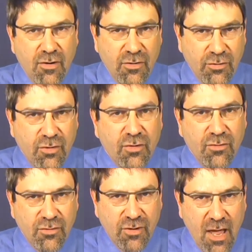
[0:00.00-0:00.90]
an attorney
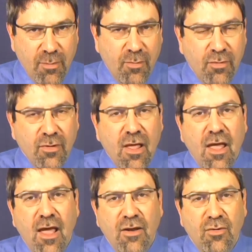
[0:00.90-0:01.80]
who's capable
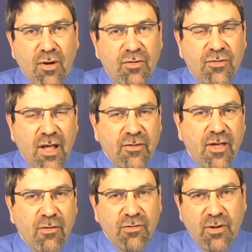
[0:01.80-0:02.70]
and who understands
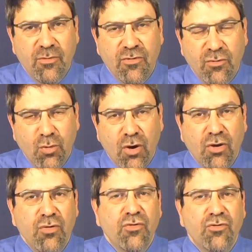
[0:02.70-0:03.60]
how exemptions
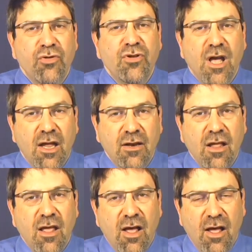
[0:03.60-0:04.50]
work, you should not
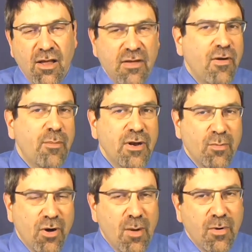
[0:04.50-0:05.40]
uh, give up any
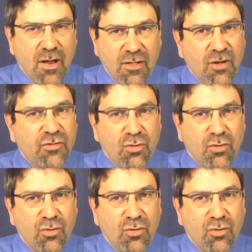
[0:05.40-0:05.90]
property unless